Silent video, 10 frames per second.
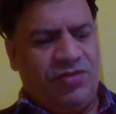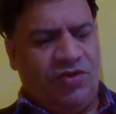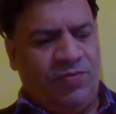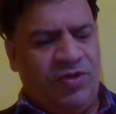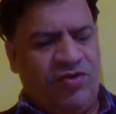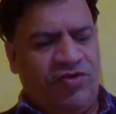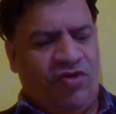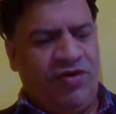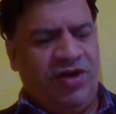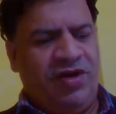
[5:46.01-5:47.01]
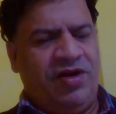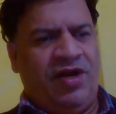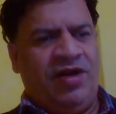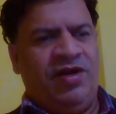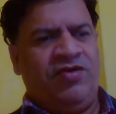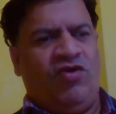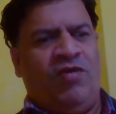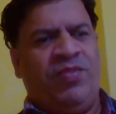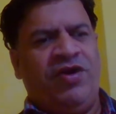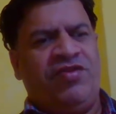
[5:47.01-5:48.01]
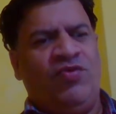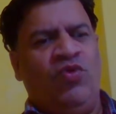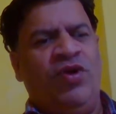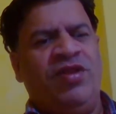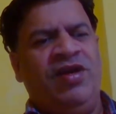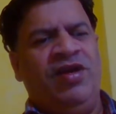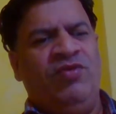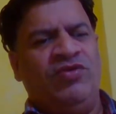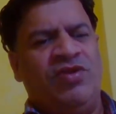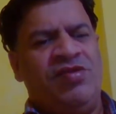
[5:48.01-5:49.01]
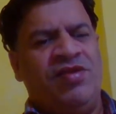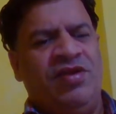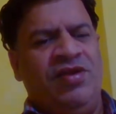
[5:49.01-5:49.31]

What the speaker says: of the sovereign and it operates over the individuals.